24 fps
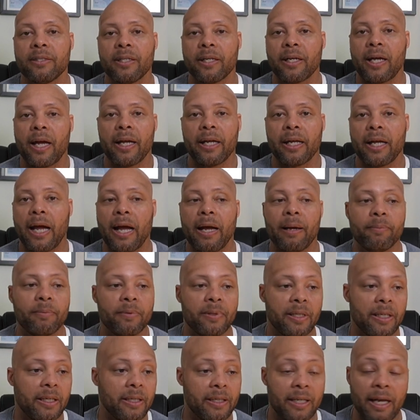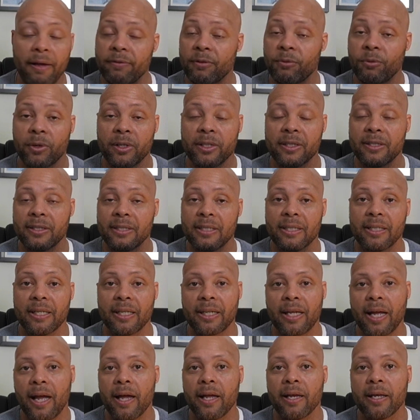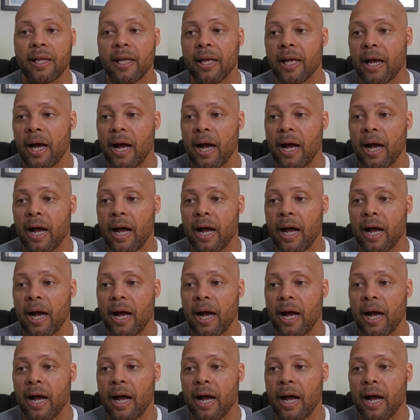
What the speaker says: I definitely want to see it again.